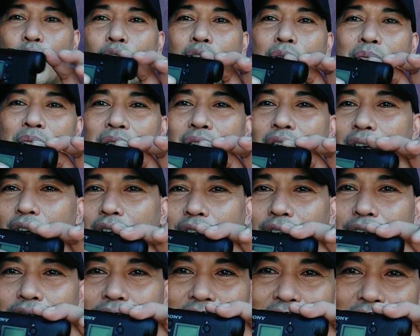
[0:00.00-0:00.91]
I'm
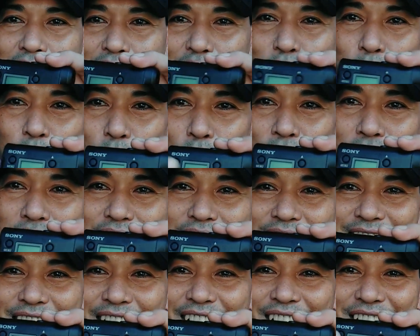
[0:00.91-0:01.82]
not going to give you all the
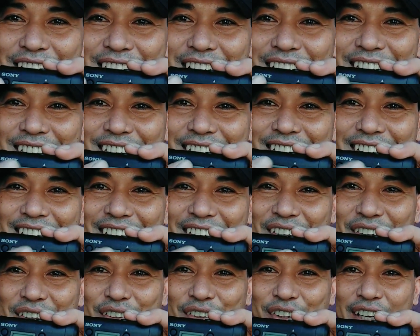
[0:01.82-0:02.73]
details on
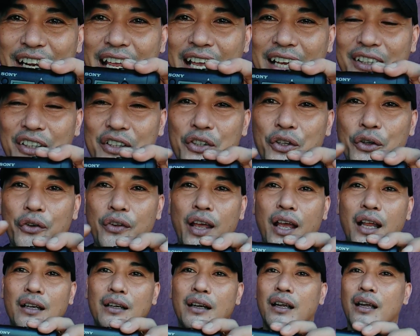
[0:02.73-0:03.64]
how to do
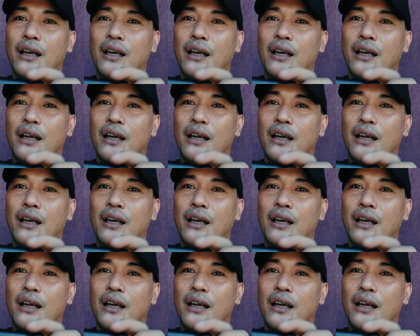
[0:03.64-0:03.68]
that.